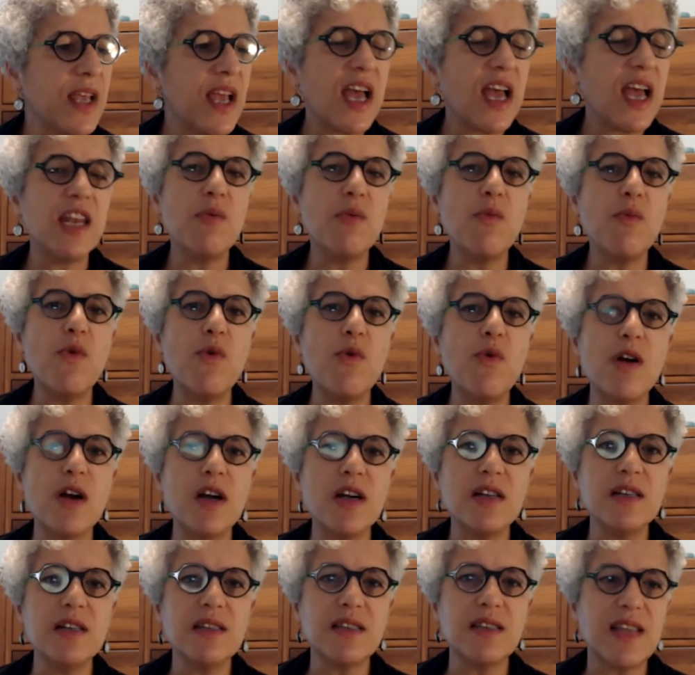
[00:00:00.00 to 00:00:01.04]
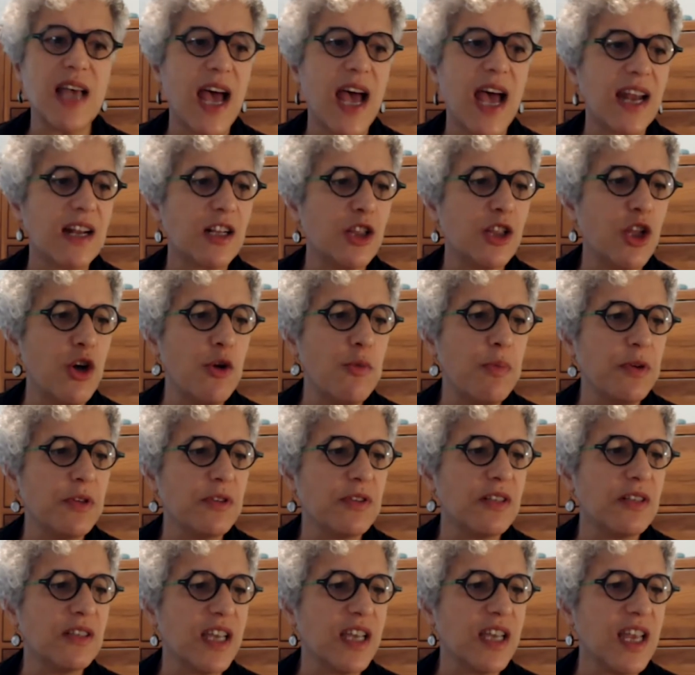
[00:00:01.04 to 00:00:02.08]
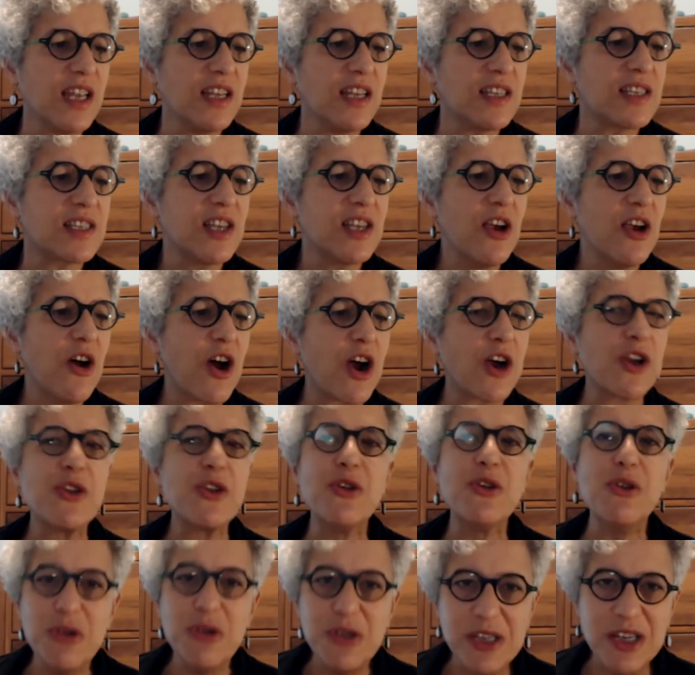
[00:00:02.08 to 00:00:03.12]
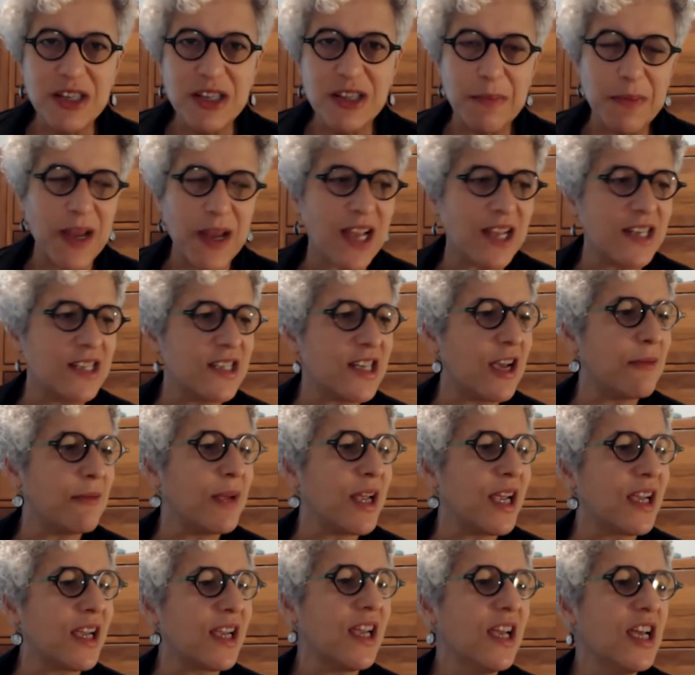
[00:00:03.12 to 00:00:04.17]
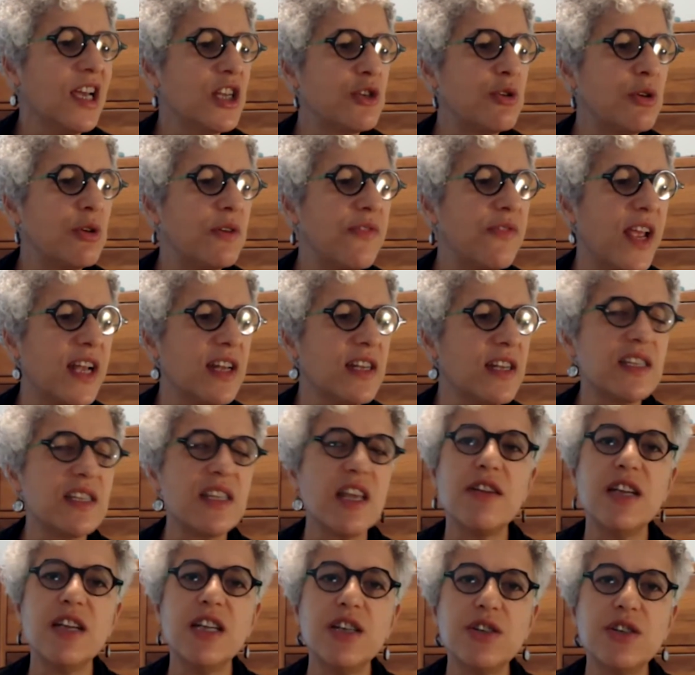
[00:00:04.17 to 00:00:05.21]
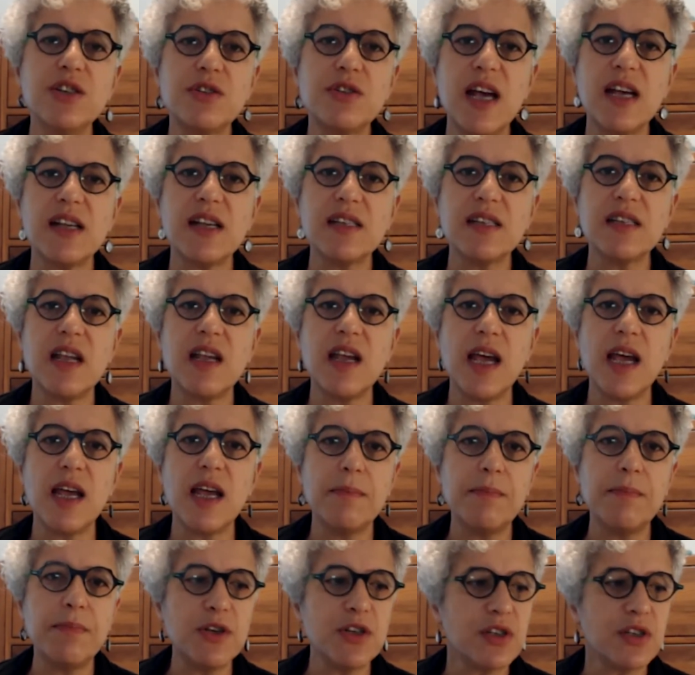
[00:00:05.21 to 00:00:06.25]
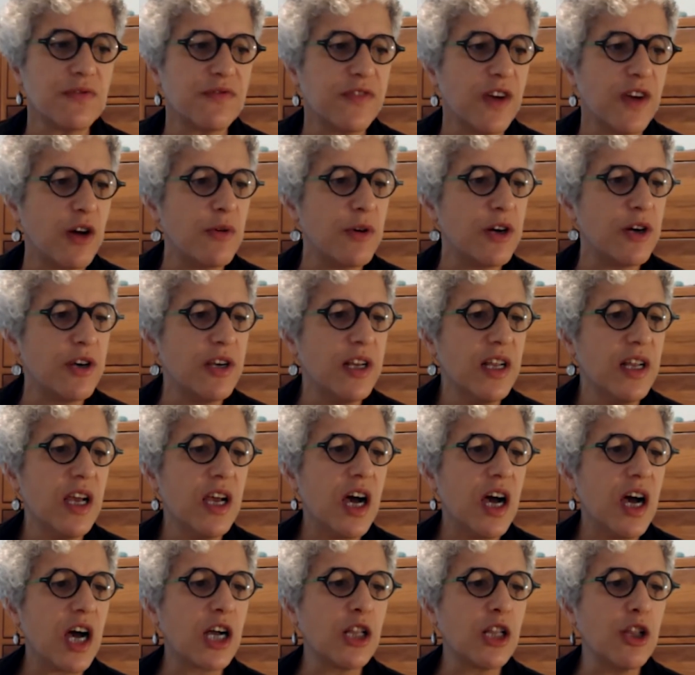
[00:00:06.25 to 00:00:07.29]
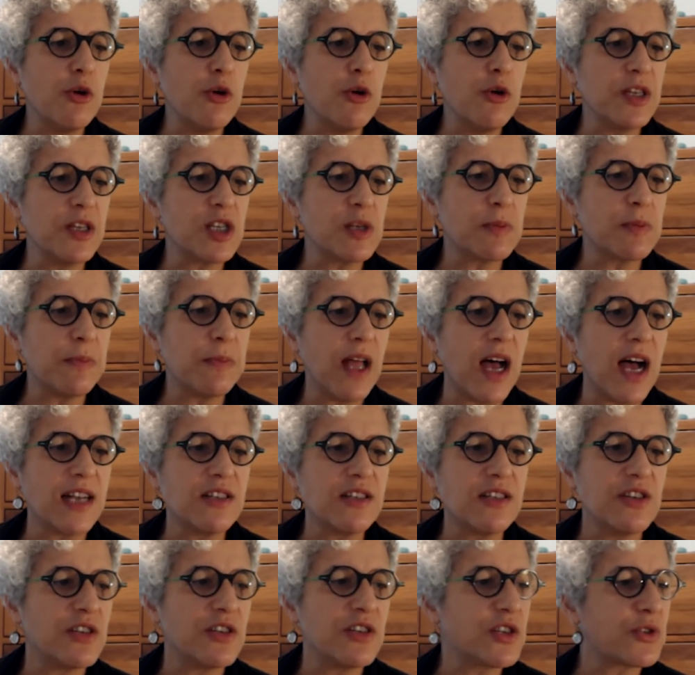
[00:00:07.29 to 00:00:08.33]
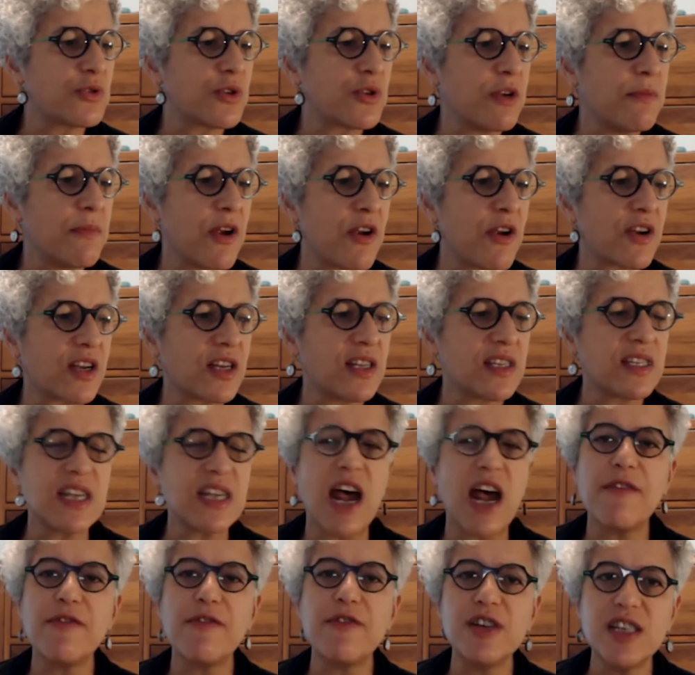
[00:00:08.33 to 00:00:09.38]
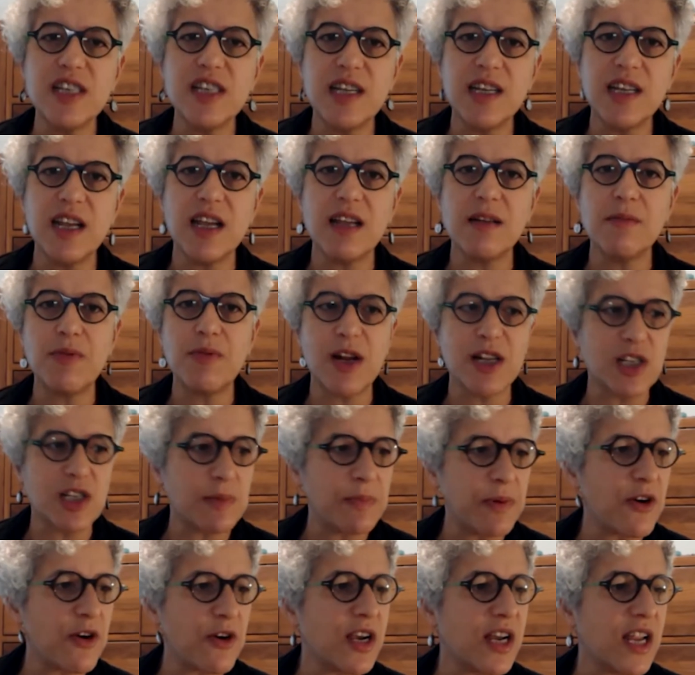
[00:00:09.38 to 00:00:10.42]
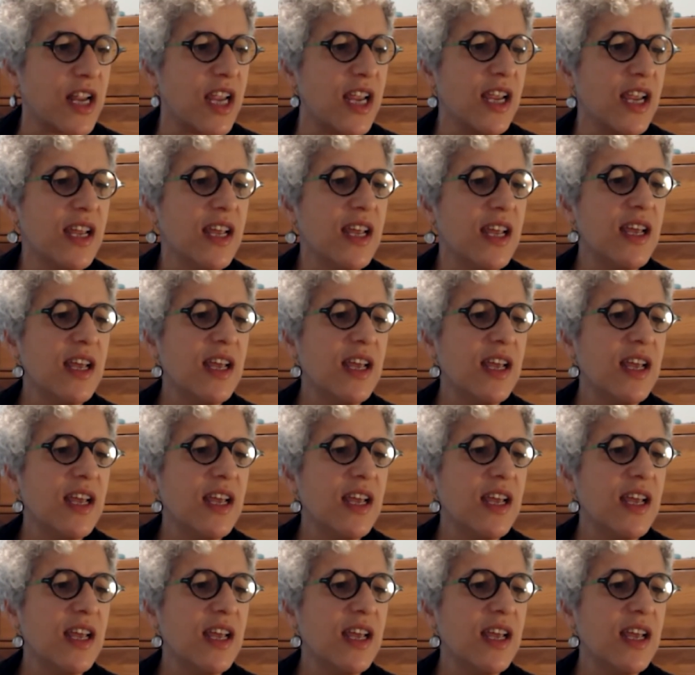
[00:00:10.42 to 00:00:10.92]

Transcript: And it warns that global elites are using the pandemic to advance their interests and push forward a globalist plot to destroy American sovereignty and prosperity.